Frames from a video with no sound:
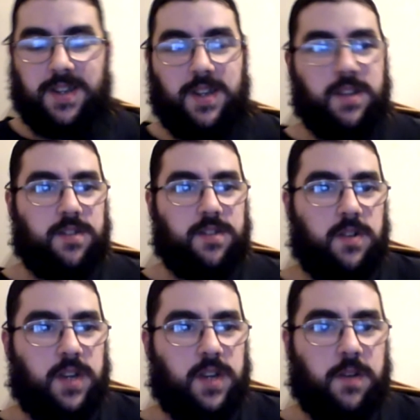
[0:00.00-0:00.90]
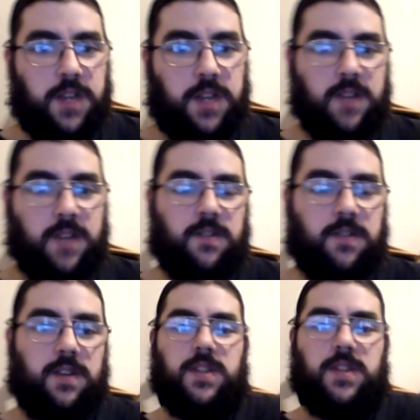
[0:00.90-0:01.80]
So entertain yourself,
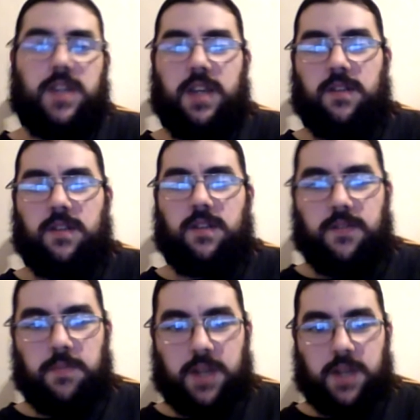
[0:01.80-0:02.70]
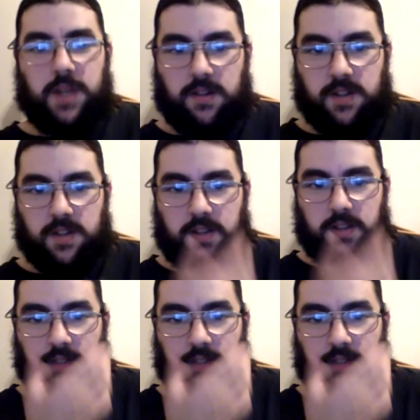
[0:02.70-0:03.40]
educate yourself, empower yourselves.